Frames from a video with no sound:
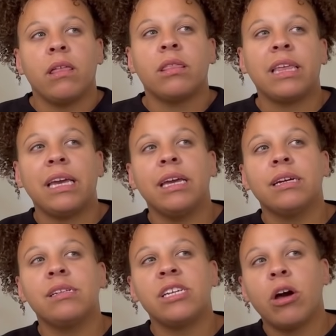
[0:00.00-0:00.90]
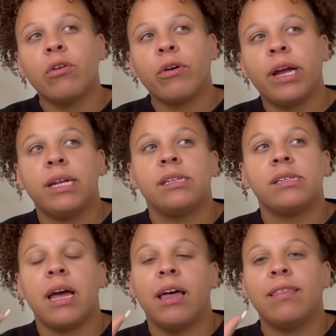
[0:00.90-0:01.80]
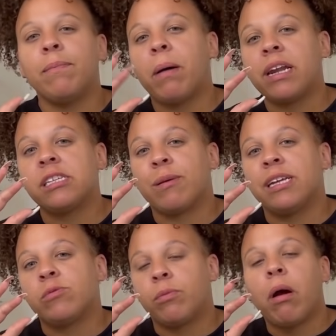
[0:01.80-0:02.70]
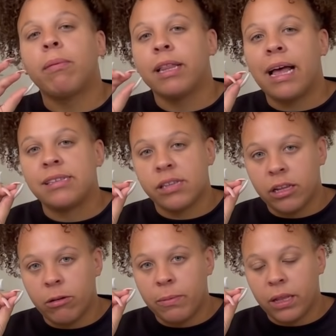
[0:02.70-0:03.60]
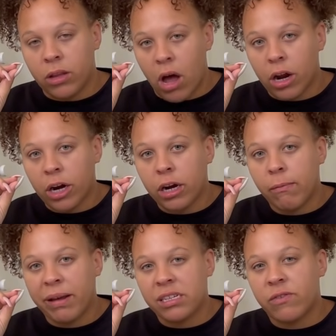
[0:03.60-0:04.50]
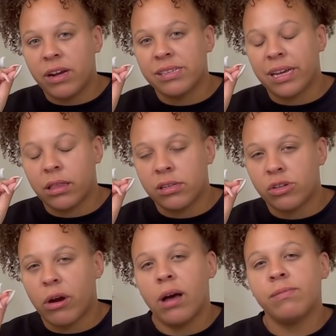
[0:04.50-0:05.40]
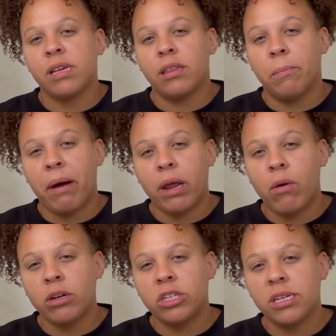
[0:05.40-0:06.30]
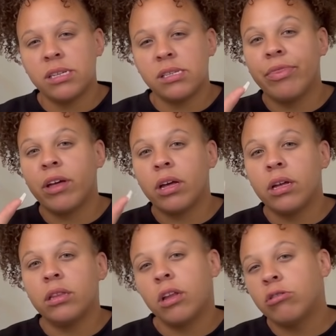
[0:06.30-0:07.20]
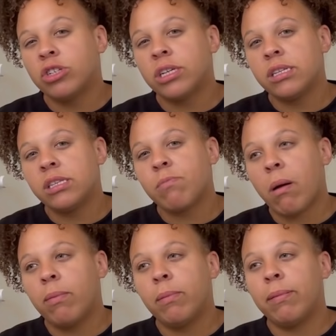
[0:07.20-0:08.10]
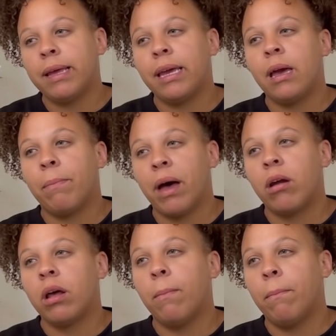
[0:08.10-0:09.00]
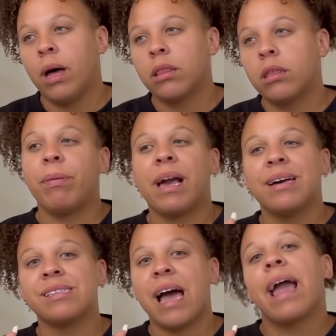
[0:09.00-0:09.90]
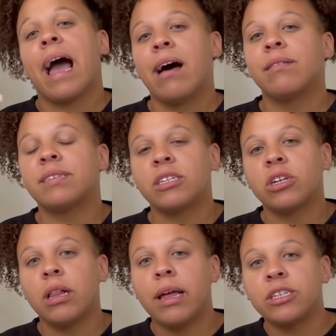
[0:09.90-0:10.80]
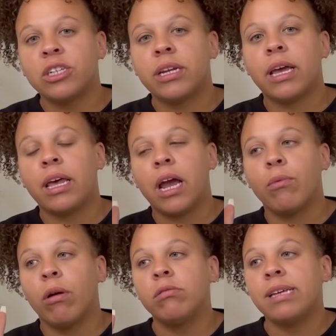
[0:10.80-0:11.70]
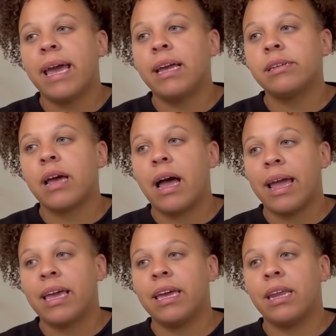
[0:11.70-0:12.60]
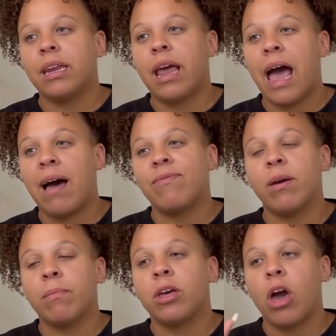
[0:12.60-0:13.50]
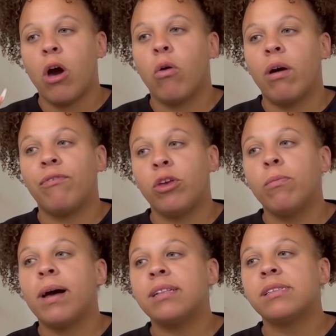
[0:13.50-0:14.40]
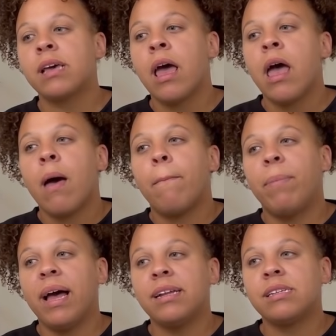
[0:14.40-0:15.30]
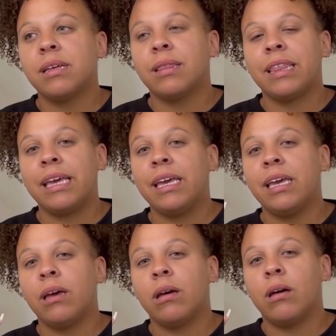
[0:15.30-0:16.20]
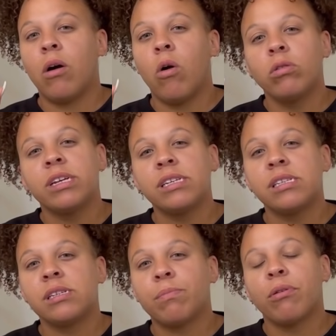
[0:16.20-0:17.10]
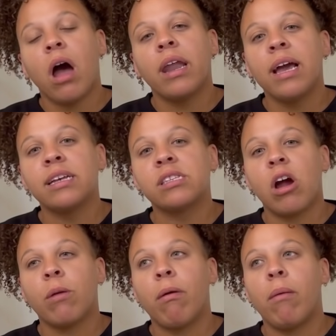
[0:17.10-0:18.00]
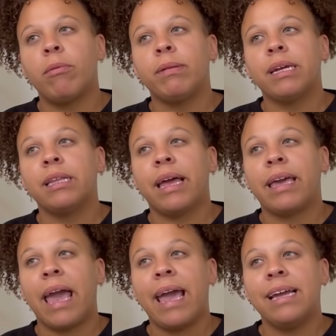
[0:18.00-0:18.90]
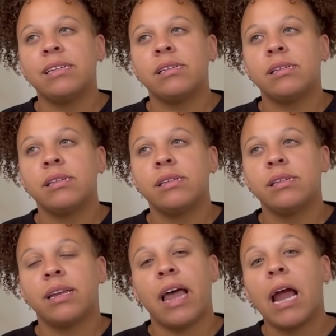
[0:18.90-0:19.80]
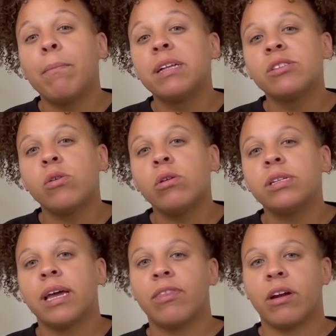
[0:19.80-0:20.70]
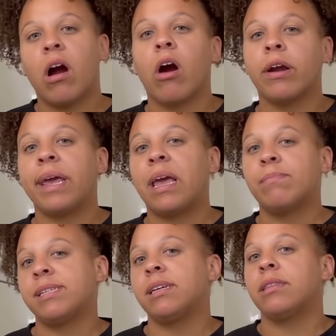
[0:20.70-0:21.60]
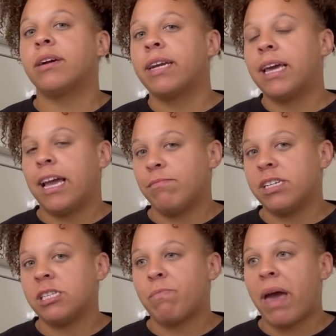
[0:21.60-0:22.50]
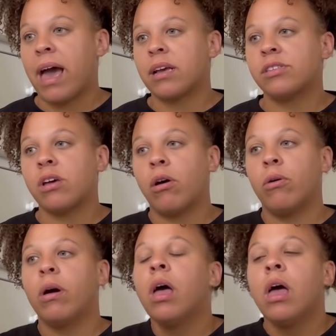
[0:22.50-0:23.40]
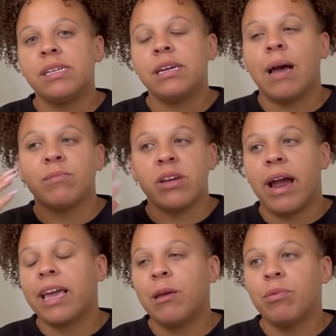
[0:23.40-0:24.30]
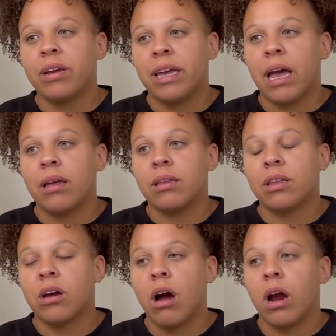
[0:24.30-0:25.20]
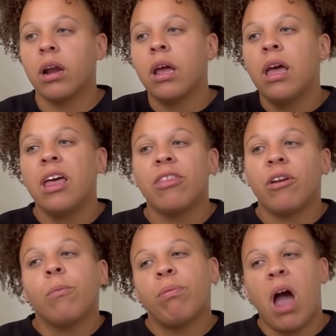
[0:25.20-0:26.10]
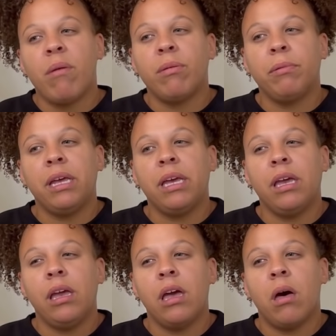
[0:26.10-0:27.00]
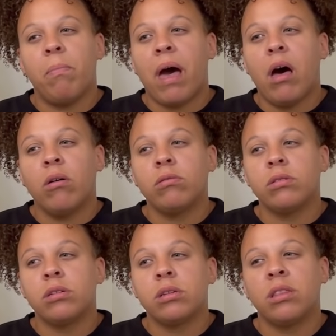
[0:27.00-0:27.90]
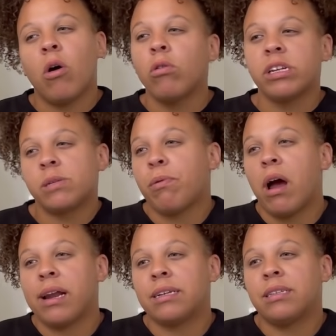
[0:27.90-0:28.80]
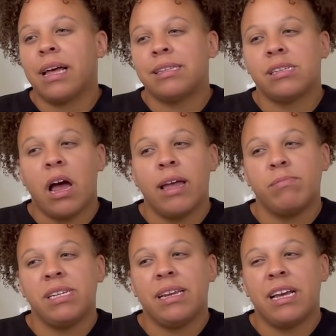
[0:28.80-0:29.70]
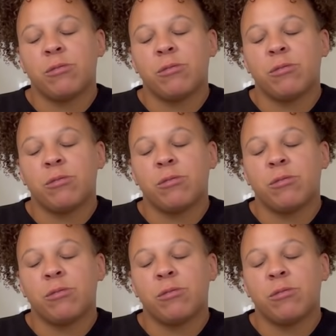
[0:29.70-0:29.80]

The deodorant and the body sprays would probably last a little bit longer, but as far as like the scrubs and the body washes, the lotions probably about a month. Because I have such a collection and I rotate, I can have them go a few months, but the oldest products are probably like eight to nine months old and they're already emptied. They're in an empties bag. So I'm sorry, I keep looking at the cart. They're probably about the oldest product that's not emptied yet.